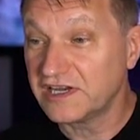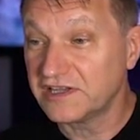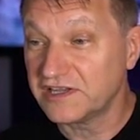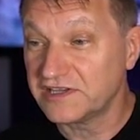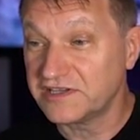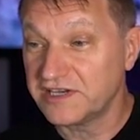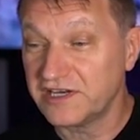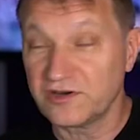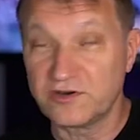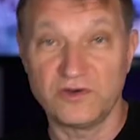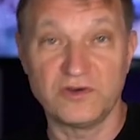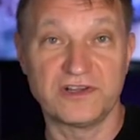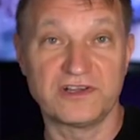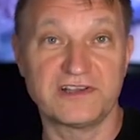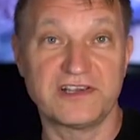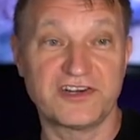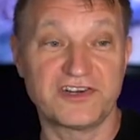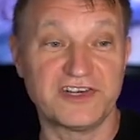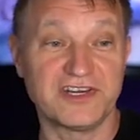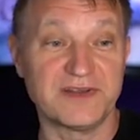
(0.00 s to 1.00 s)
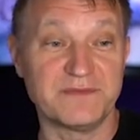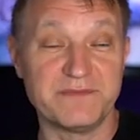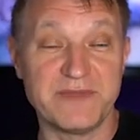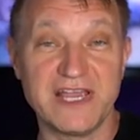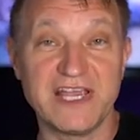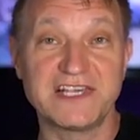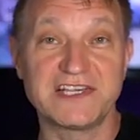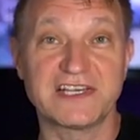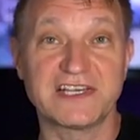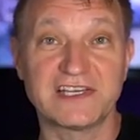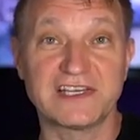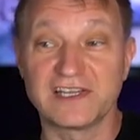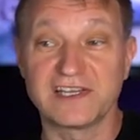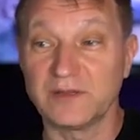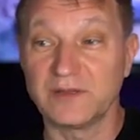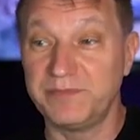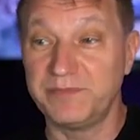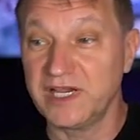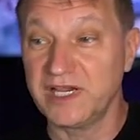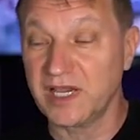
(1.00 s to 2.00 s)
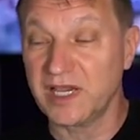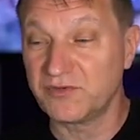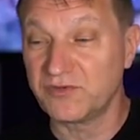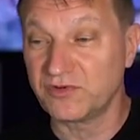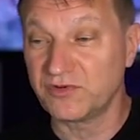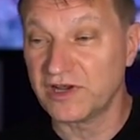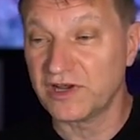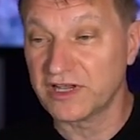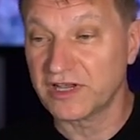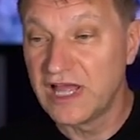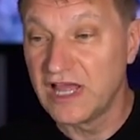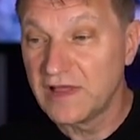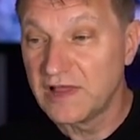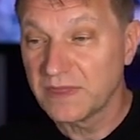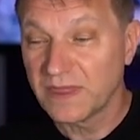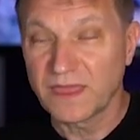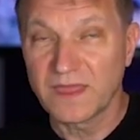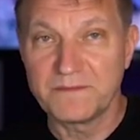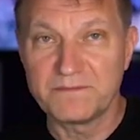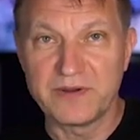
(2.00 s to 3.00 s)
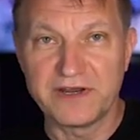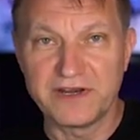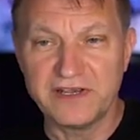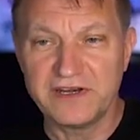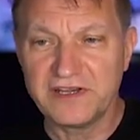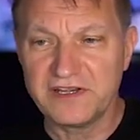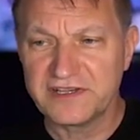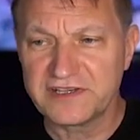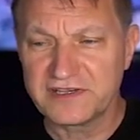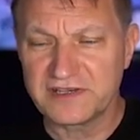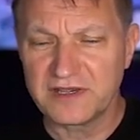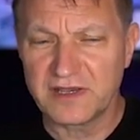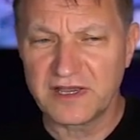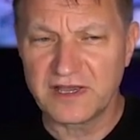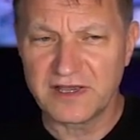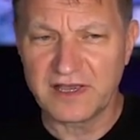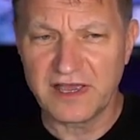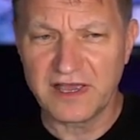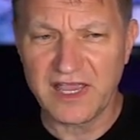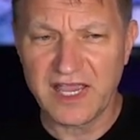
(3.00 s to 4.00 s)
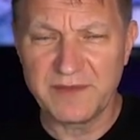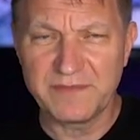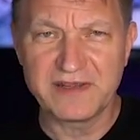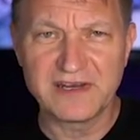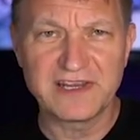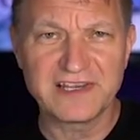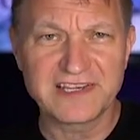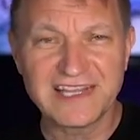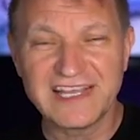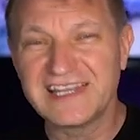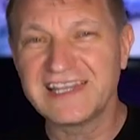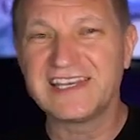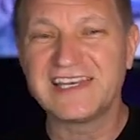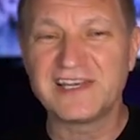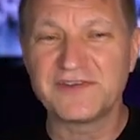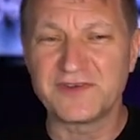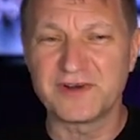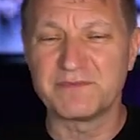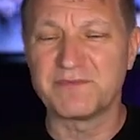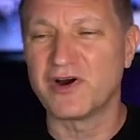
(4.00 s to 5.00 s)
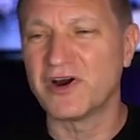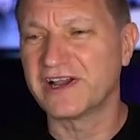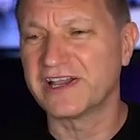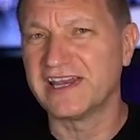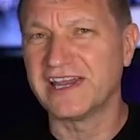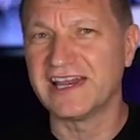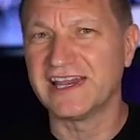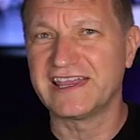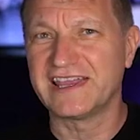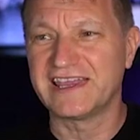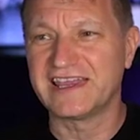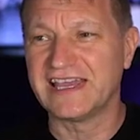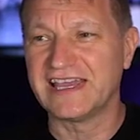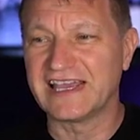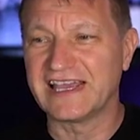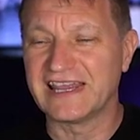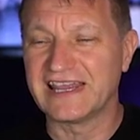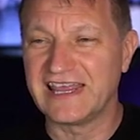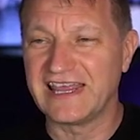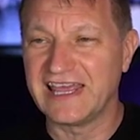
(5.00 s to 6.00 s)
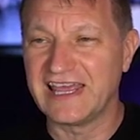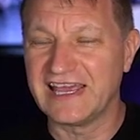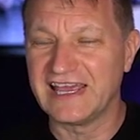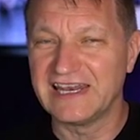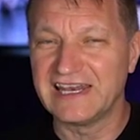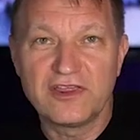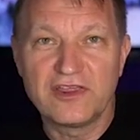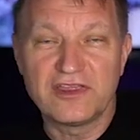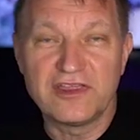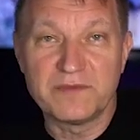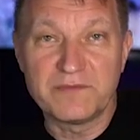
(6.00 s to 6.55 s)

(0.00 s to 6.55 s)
at the Santa Cruz, it's actually an amazing little pickup truck, but it is aimed at a slightly different market, I think, than the